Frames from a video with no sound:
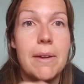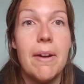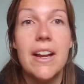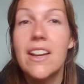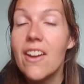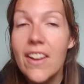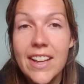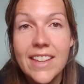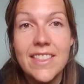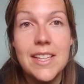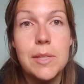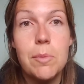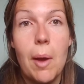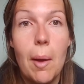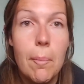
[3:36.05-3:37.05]
Now I like
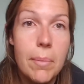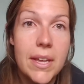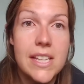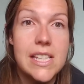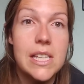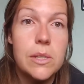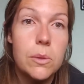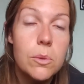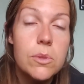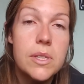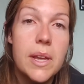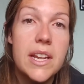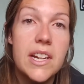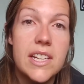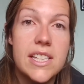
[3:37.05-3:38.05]
this one because it's
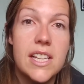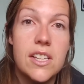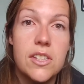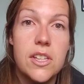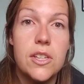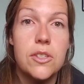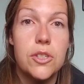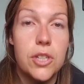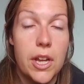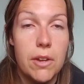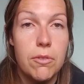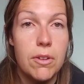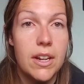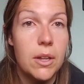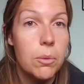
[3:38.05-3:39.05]
also a nice excuse to go
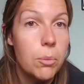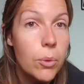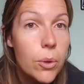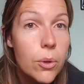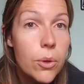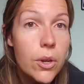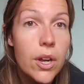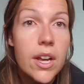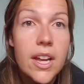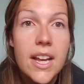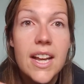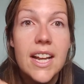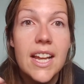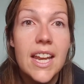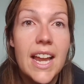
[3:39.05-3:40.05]
for a little walk,
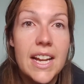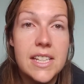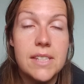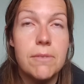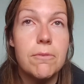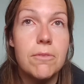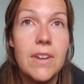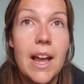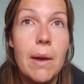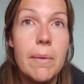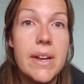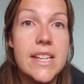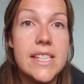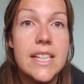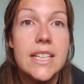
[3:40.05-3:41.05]
collect some
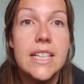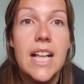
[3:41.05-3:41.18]
flowers.